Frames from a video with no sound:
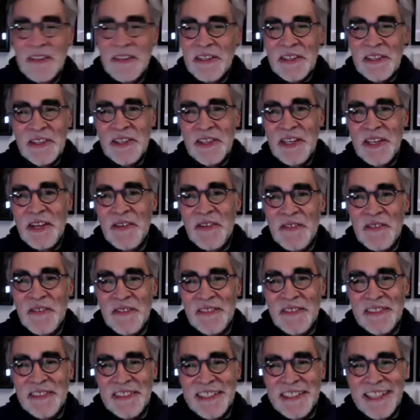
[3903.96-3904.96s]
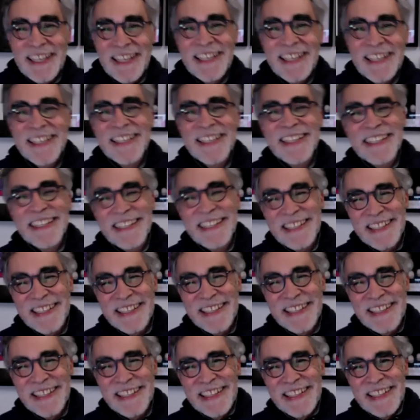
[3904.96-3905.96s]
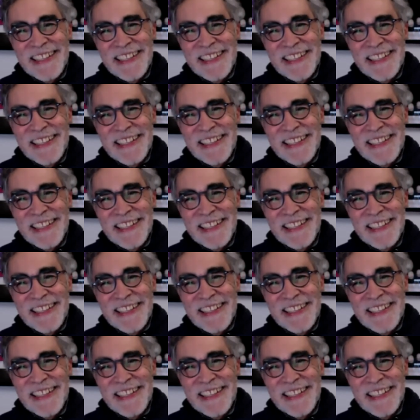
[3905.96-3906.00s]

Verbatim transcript: development that's going on and yeah.